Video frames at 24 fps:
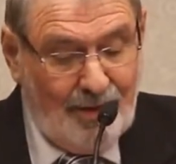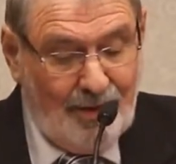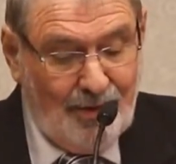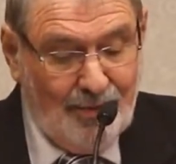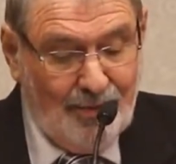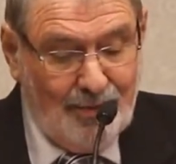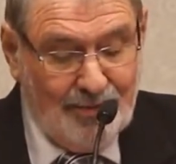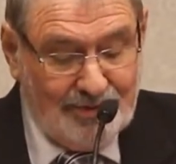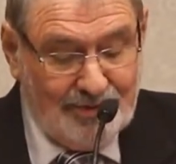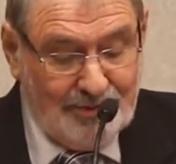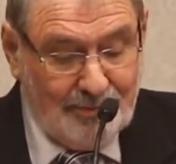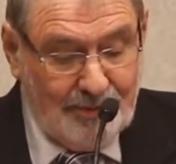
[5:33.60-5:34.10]

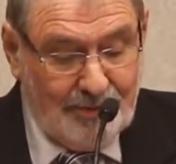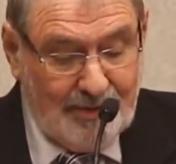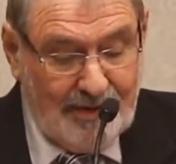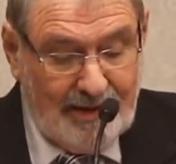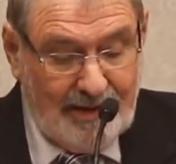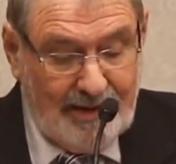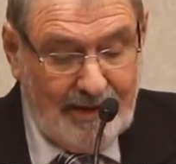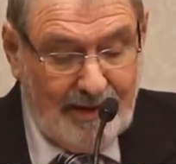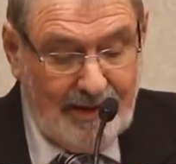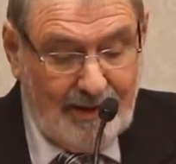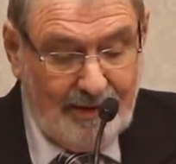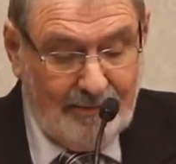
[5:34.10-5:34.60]
who was a
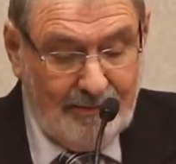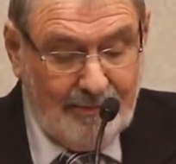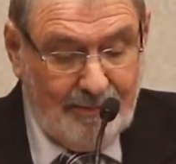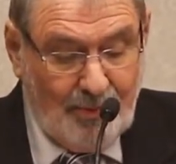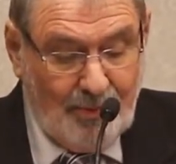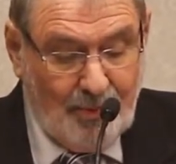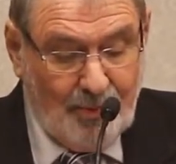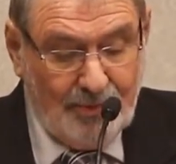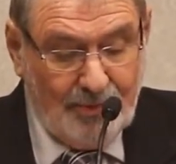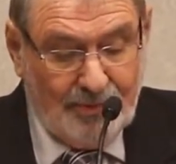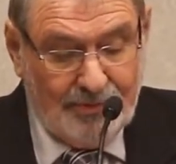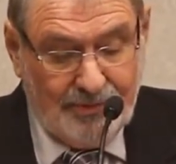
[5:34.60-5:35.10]
renowned
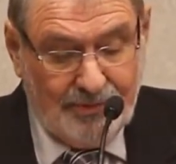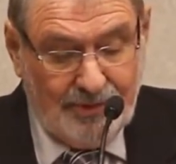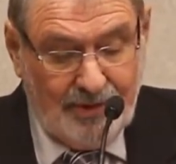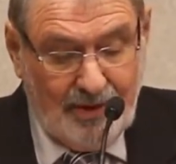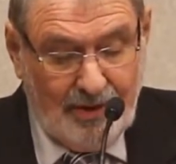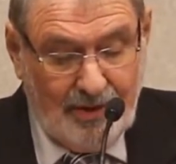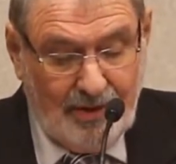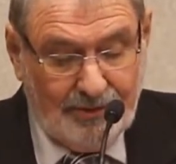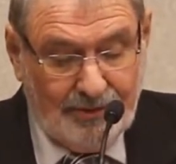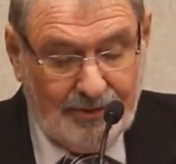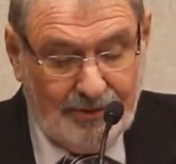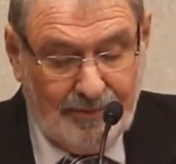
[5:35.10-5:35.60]
poetry
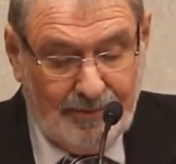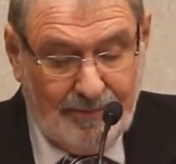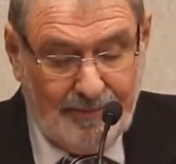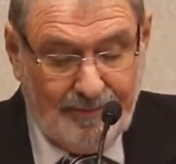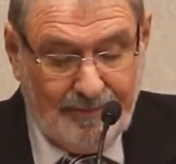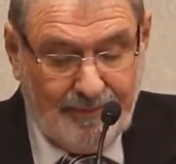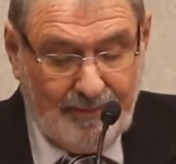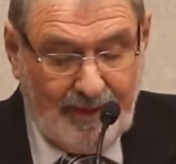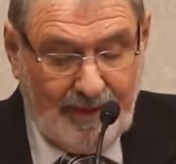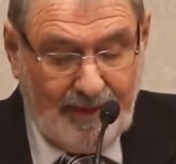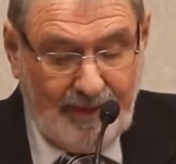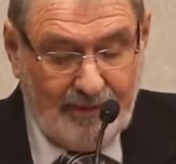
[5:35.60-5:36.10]
author
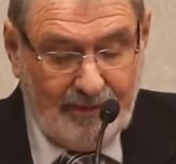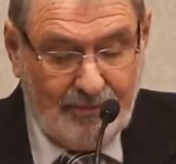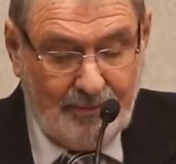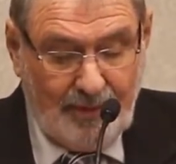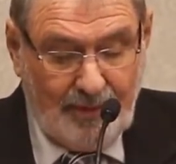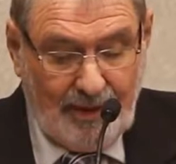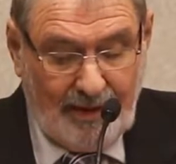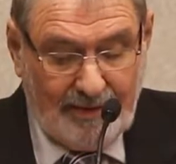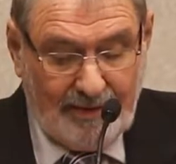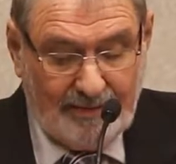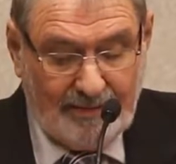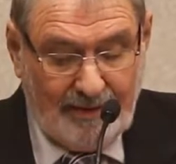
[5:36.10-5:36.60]
as
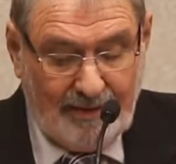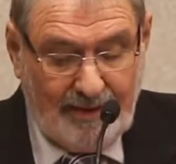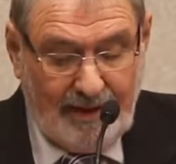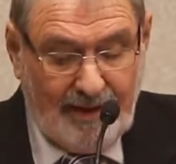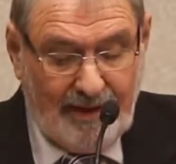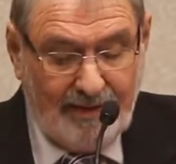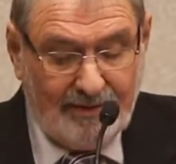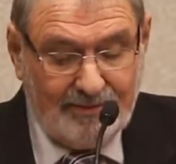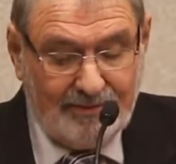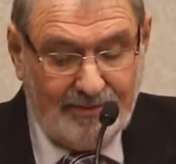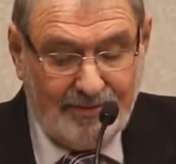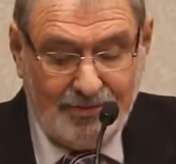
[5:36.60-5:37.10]
well as a
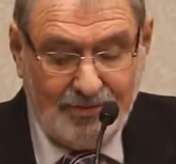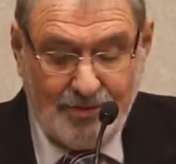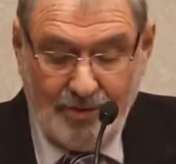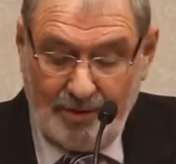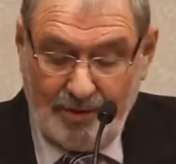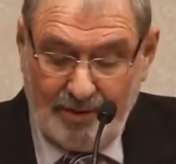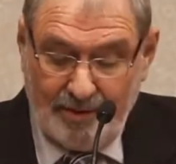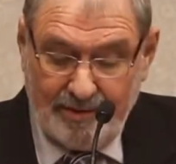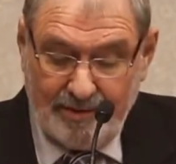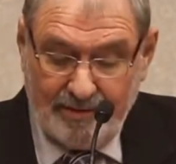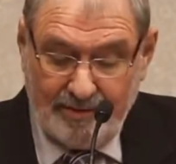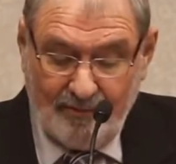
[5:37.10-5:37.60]
national
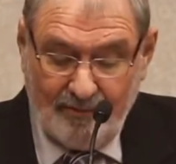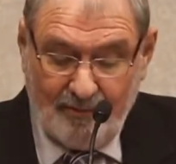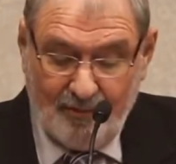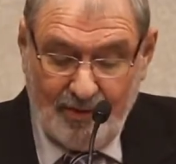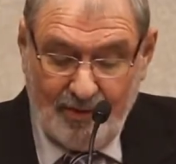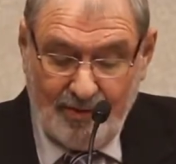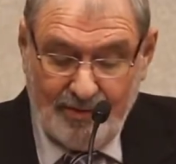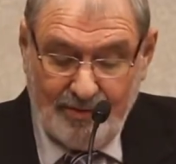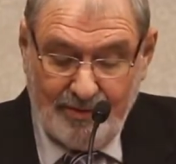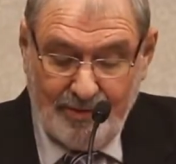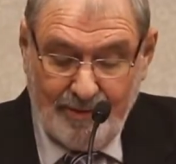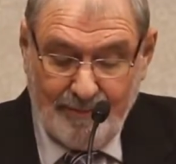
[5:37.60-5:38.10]
journalism
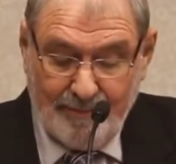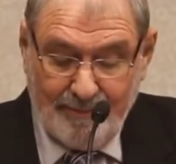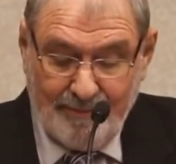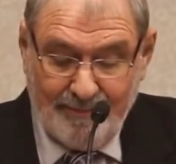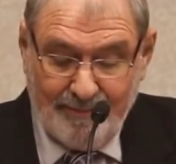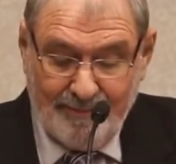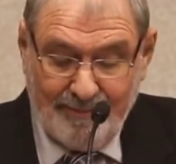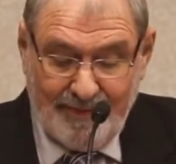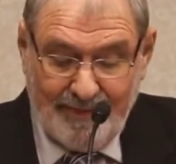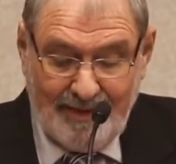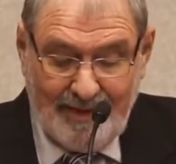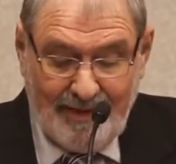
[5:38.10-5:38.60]
figure.
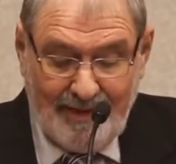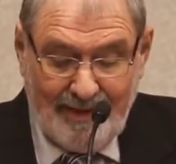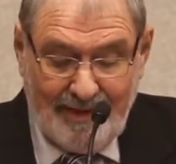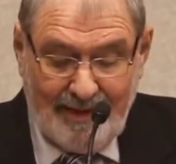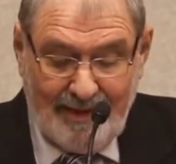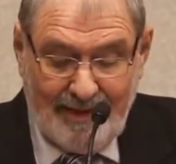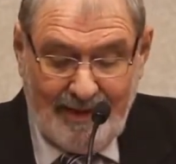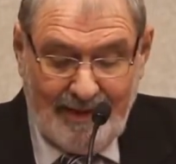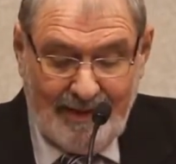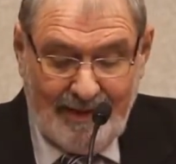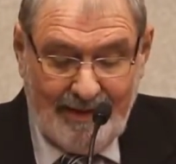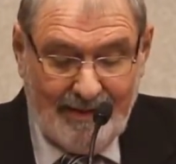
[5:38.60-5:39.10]

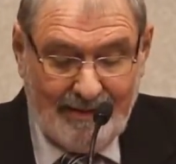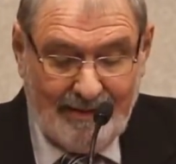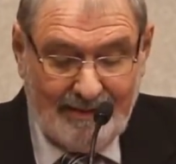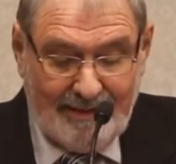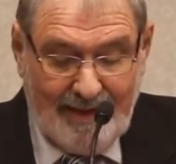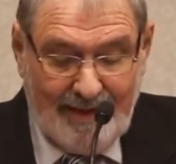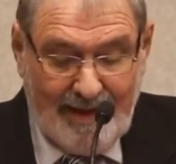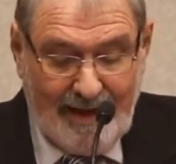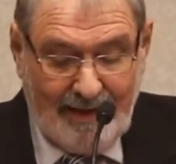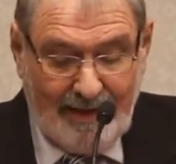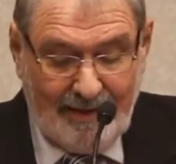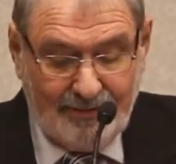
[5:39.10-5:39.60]
He and
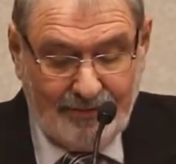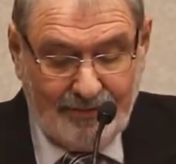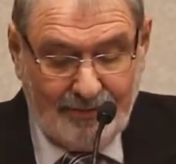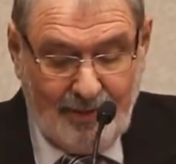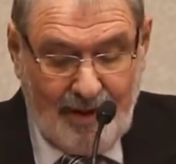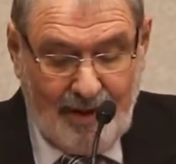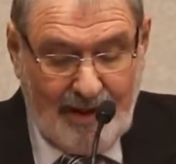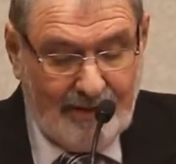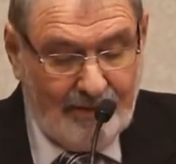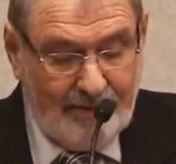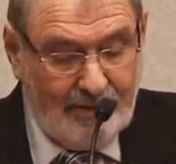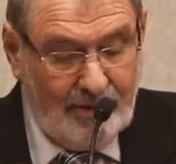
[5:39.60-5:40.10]
Dallas
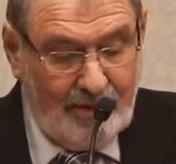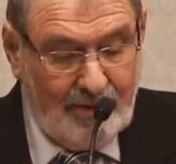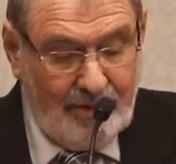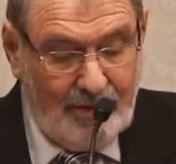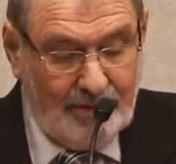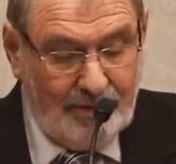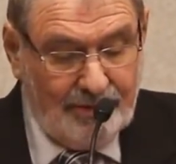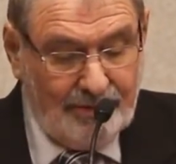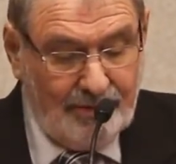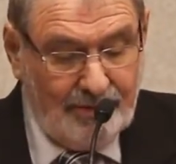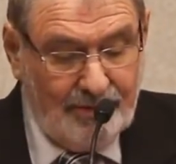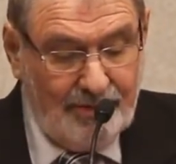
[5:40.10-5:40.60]

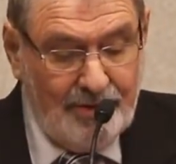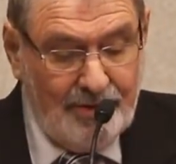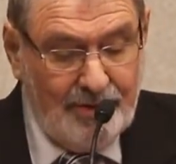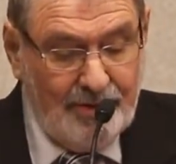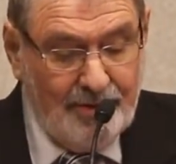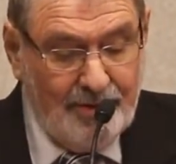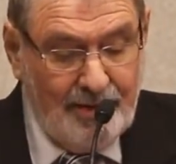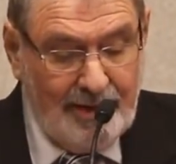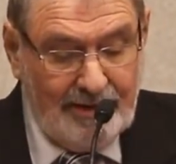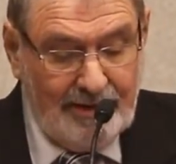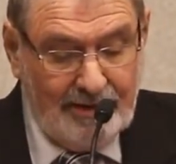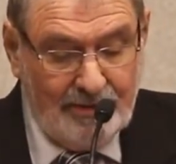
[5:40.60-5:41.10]
writer-author
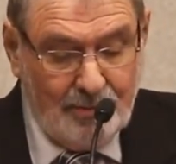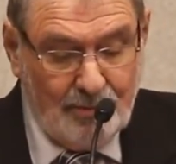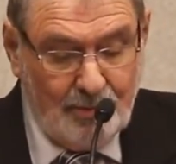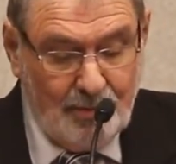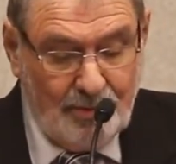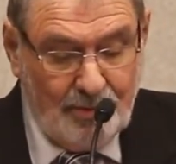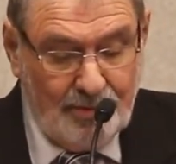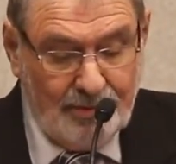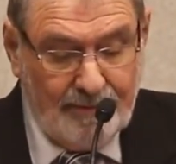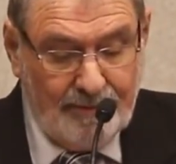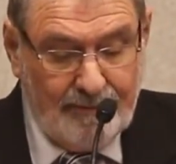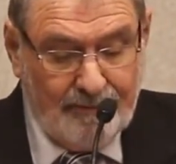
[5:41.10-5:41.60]
Hugh
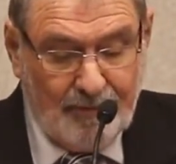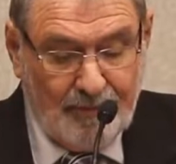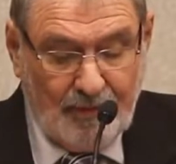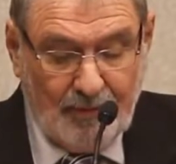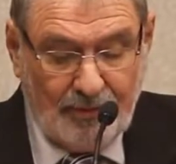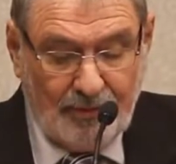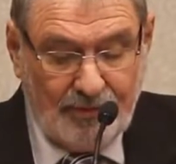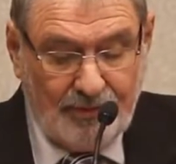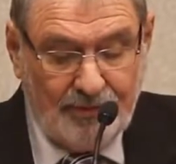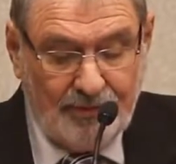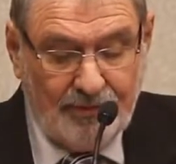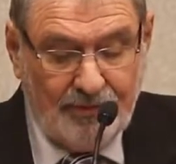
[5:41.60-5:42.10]
Ainsworth
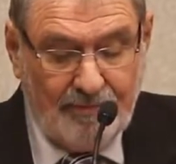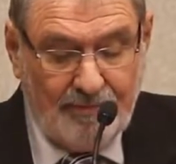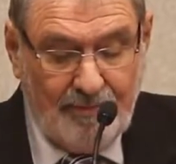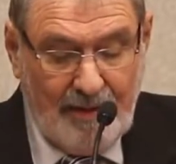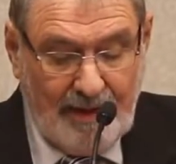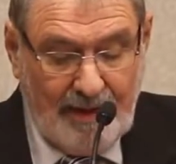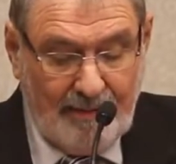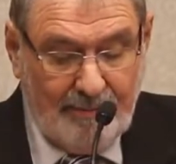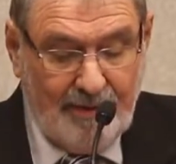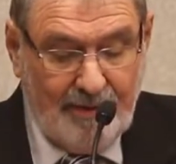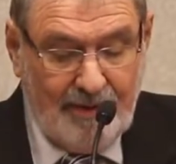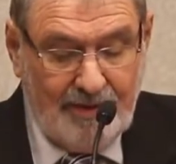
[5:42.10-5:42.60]
were two of
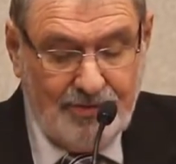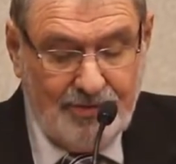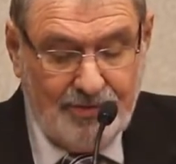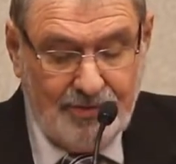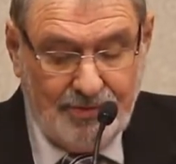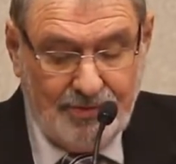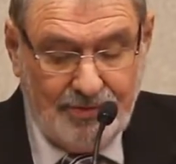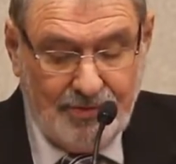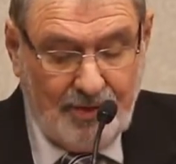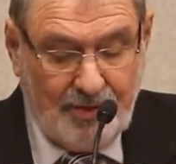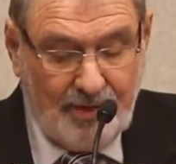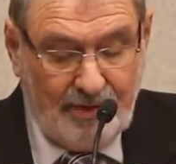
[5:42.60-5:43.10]
my
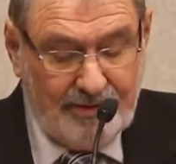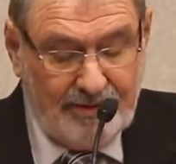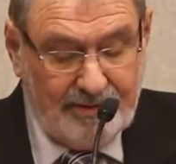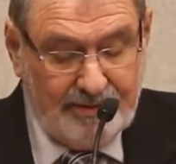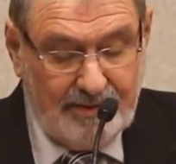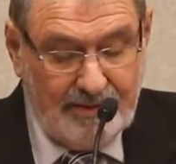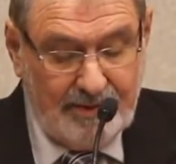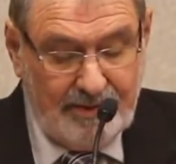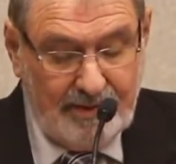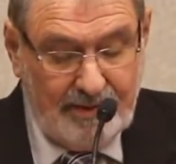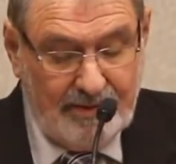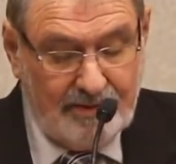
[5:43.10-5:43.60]
major
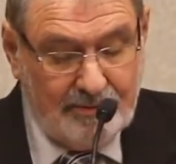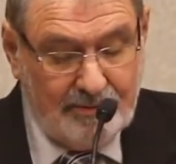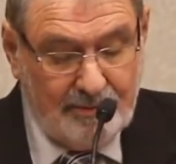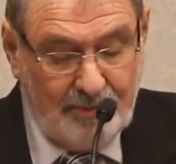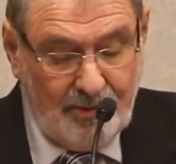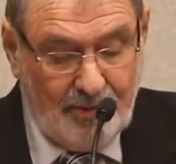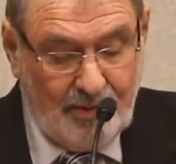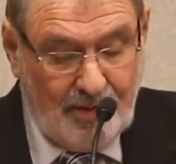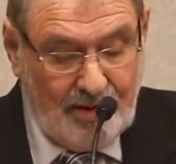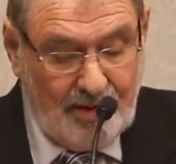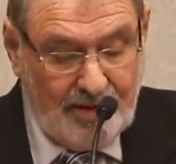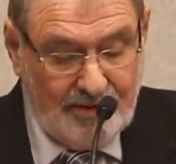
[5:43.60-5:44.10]
journalistic
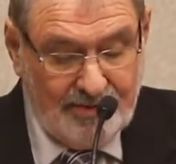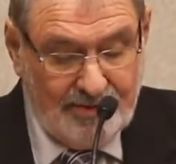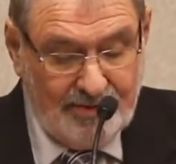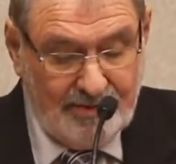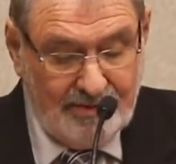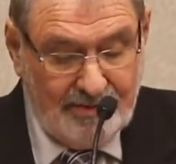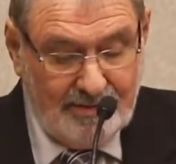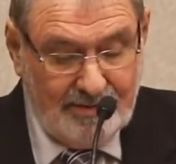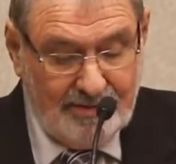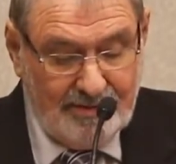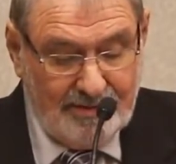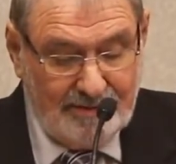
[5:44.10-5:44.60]

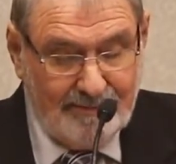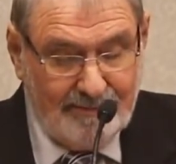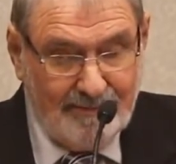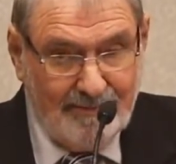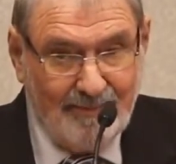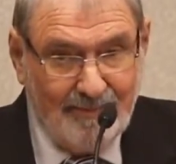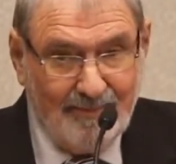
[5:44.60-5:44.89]
inspirations.